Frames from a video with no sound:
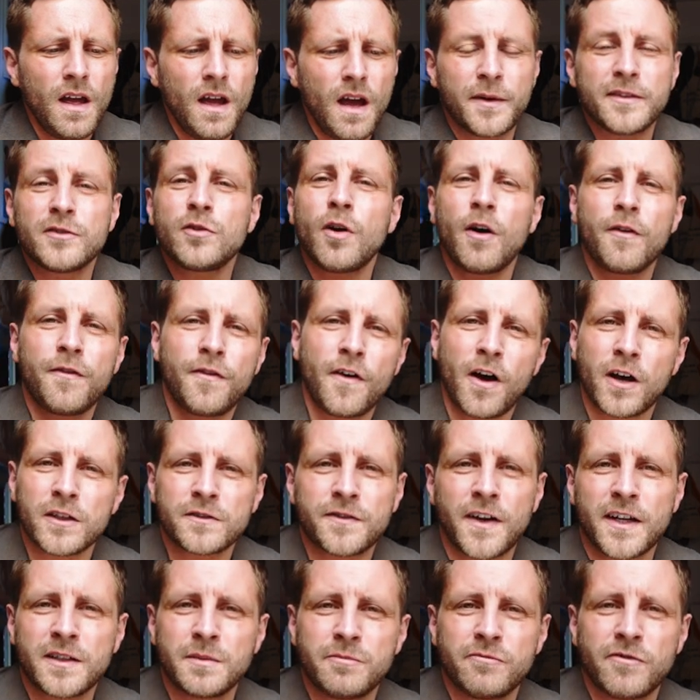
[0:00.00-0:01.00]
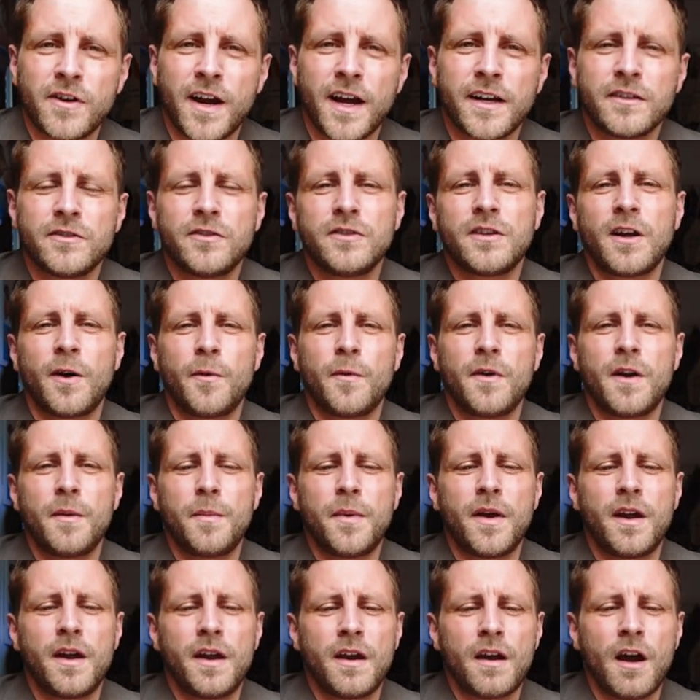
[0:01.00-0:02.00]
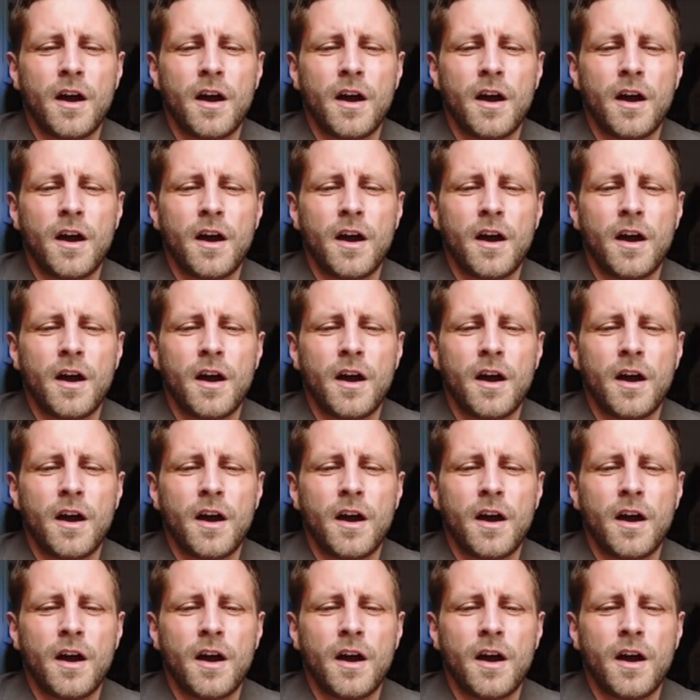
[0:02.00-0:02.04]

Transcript: it's not a fast fashion brand. You don't want to be